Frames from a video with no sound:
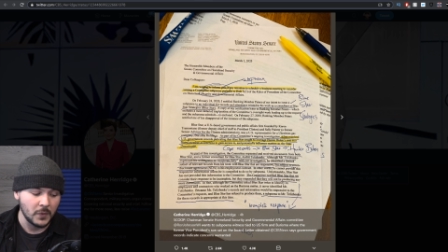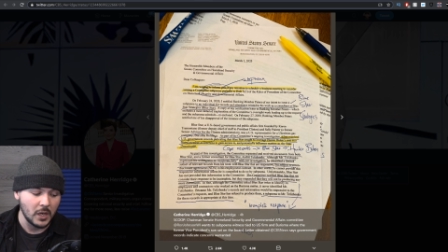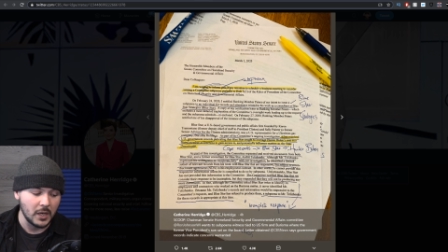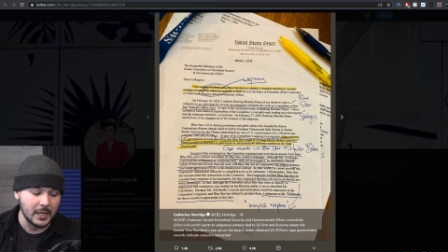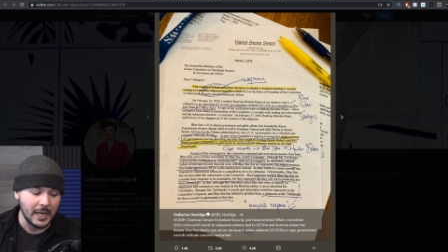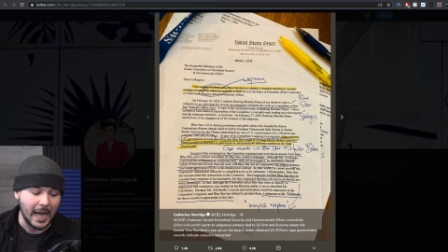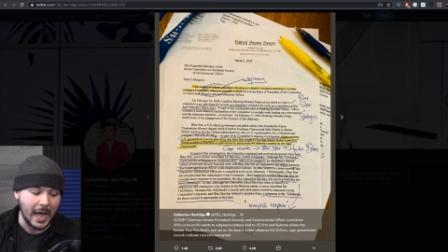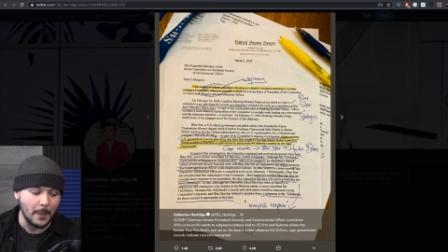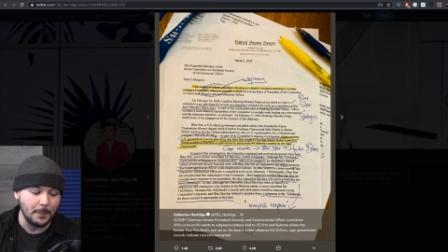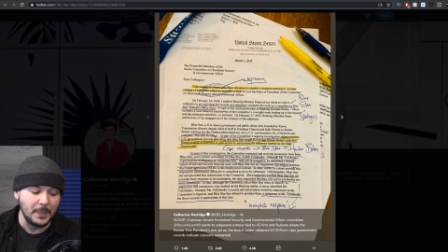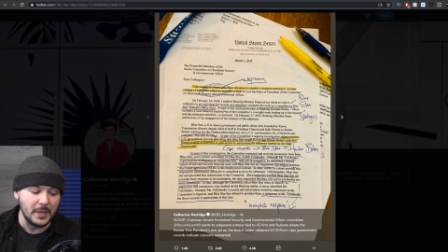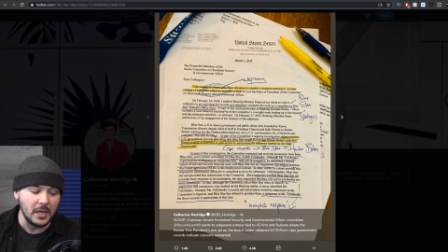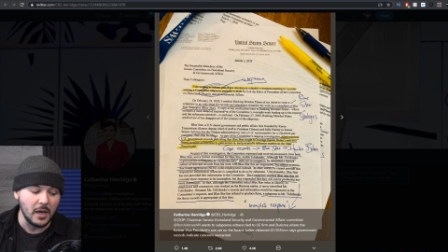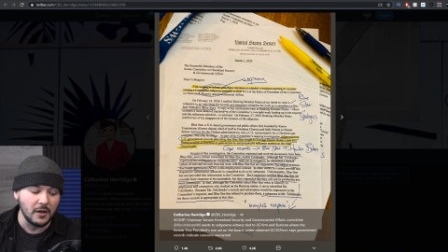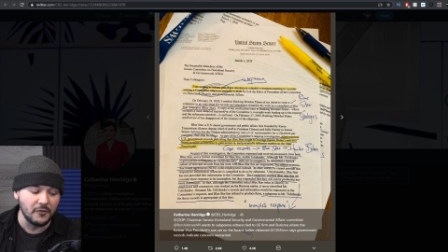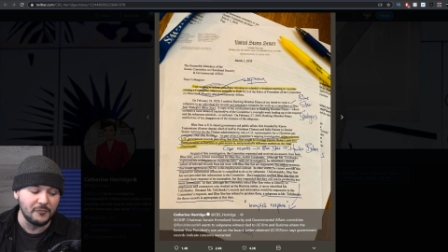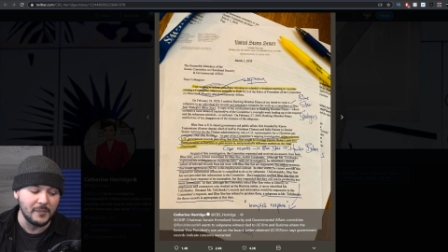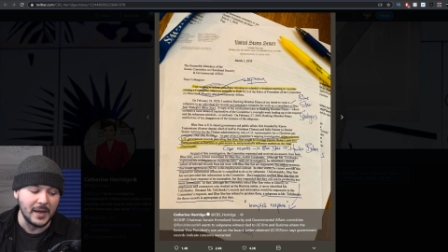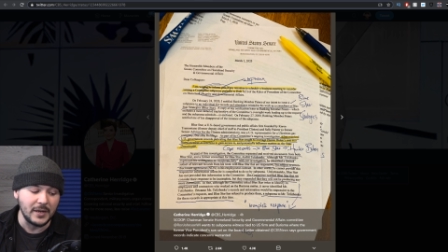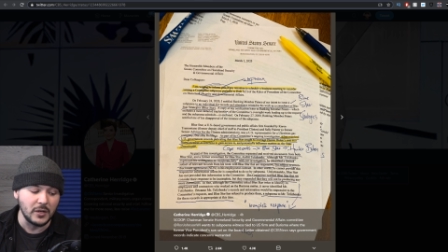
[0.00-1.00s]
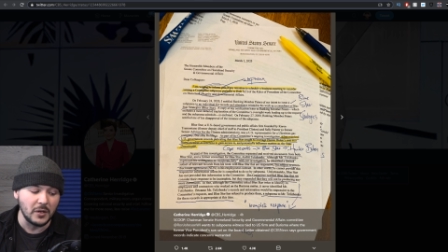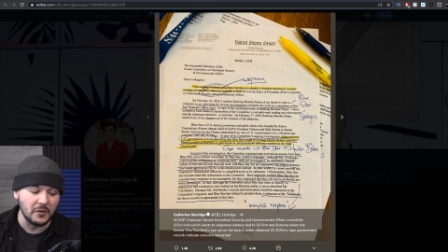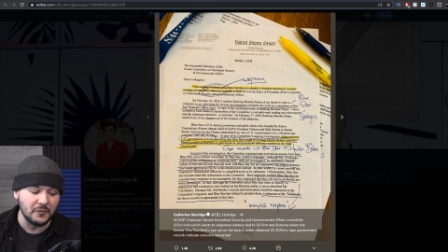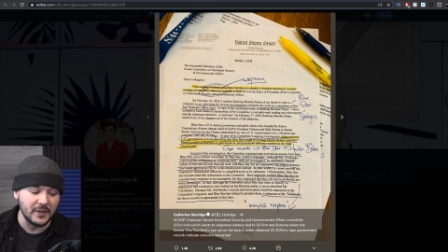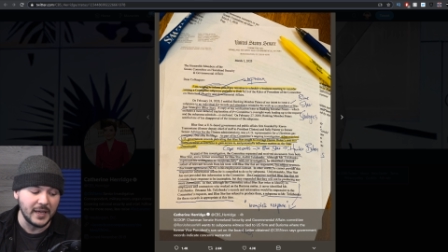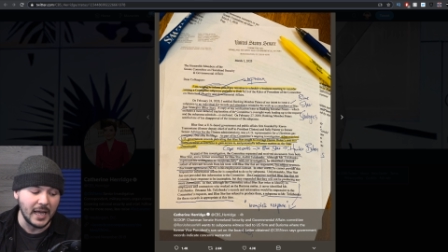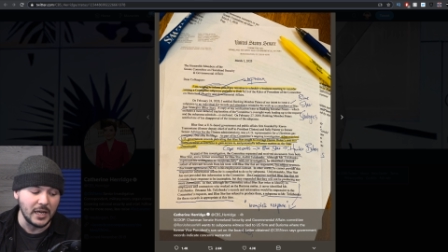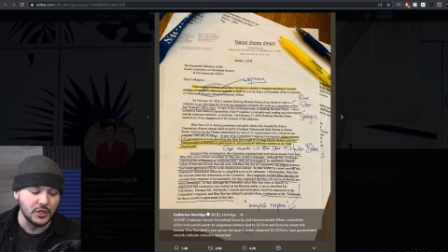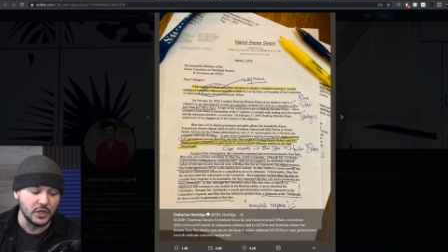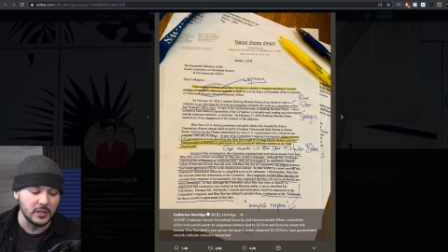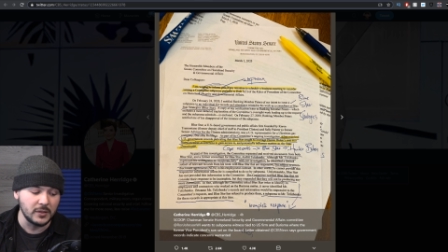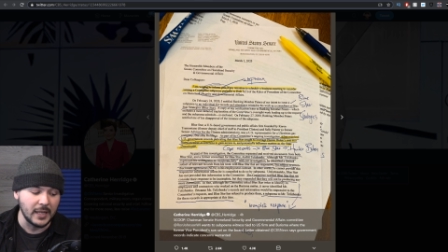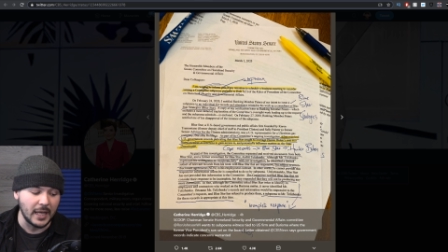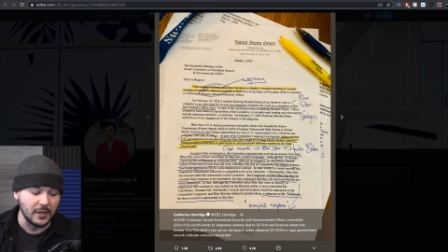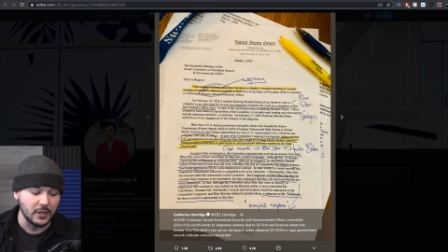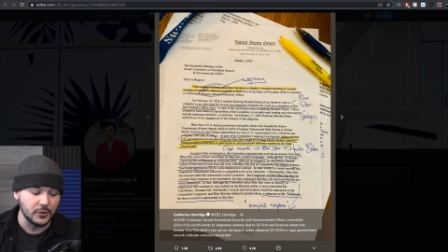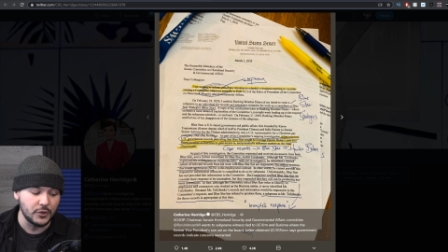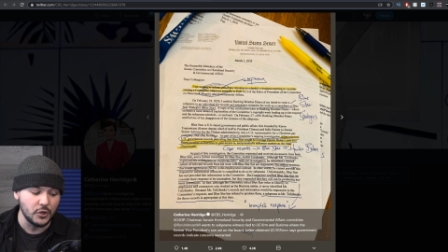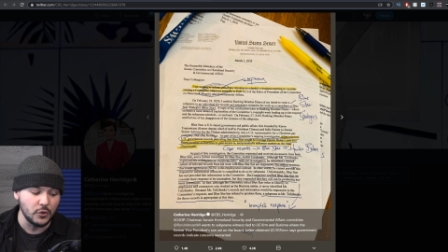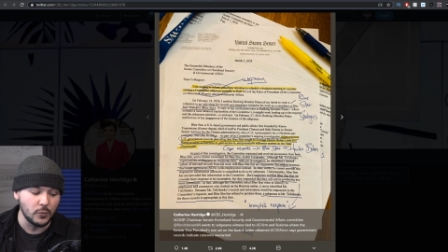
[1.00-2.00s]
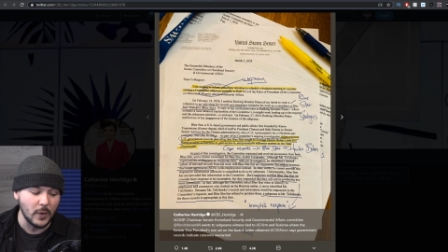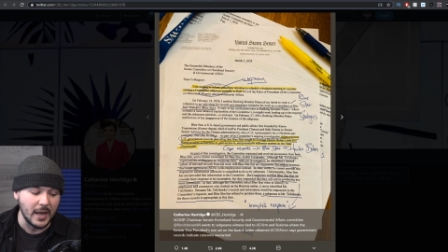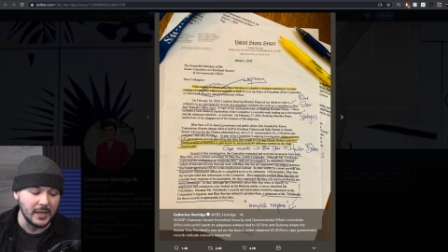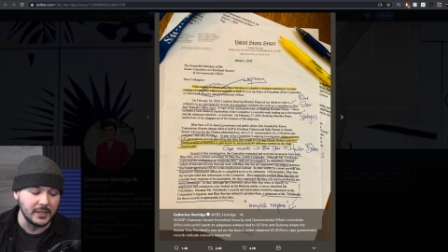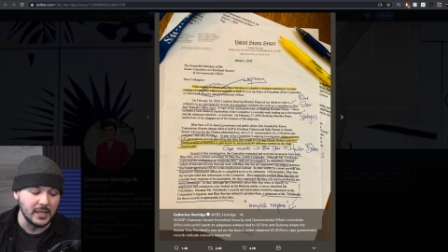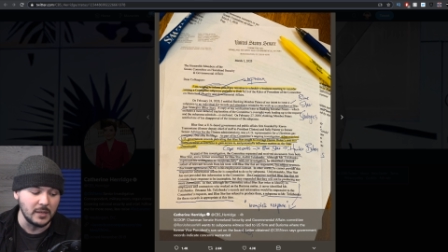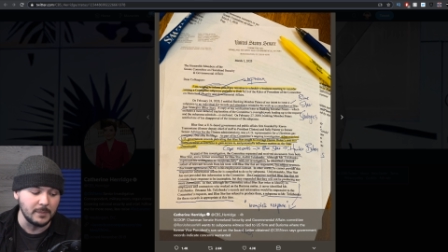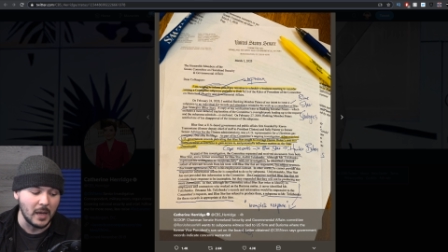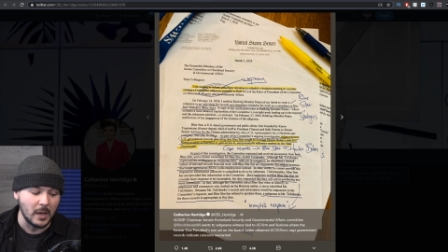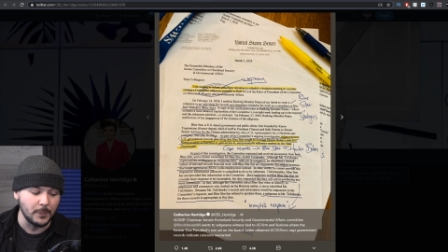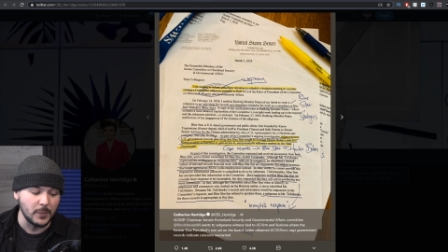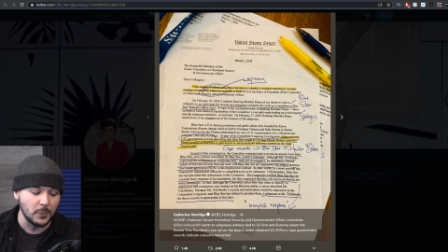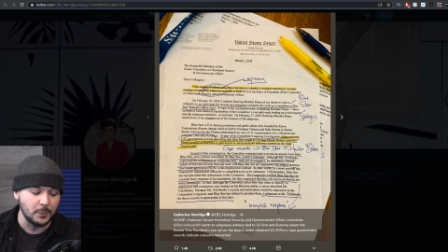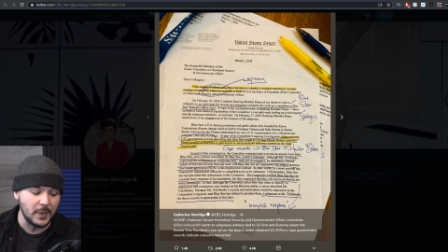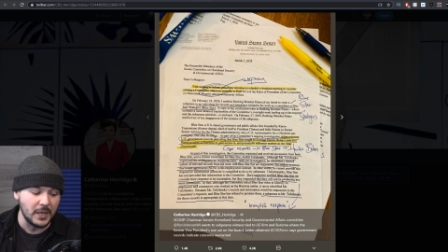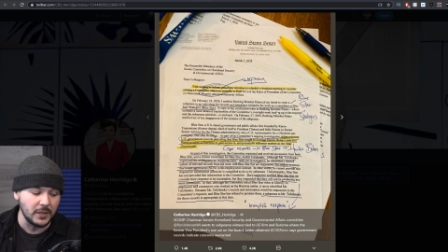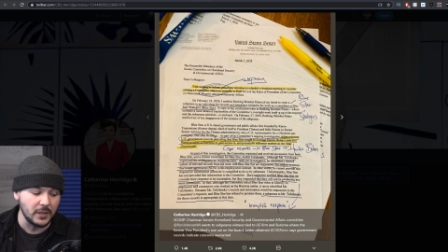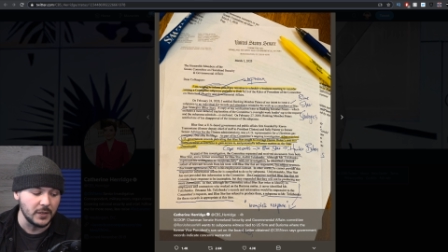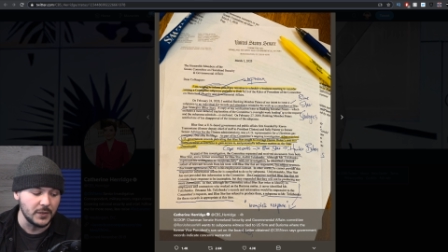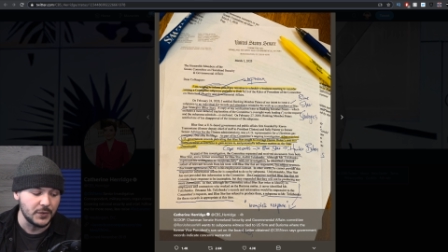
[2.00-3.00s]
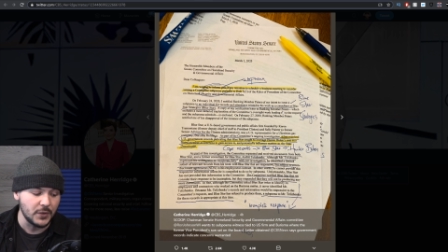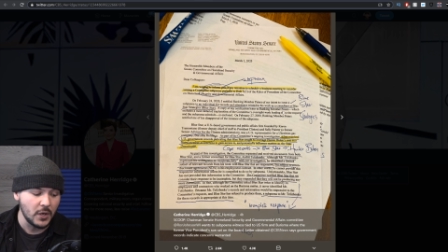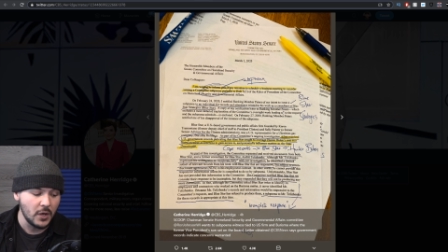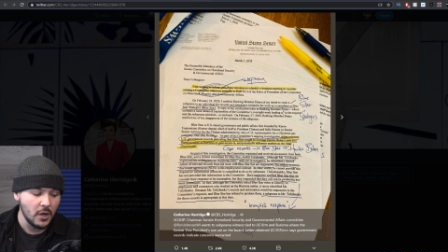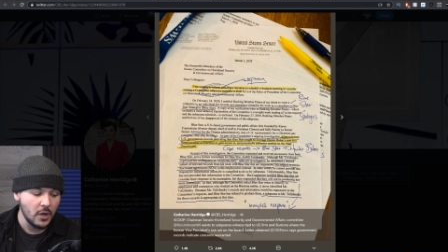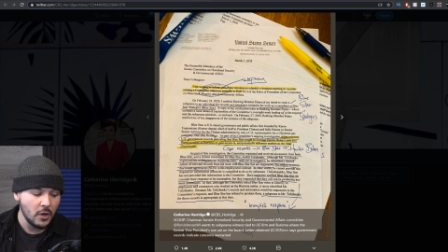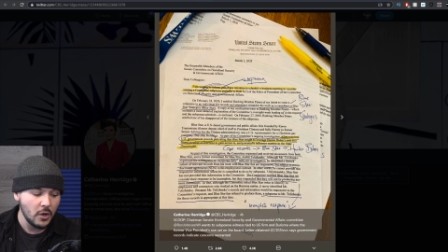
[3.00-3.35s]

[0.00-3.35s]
A copy of my notification letter to Ranking Member Peters,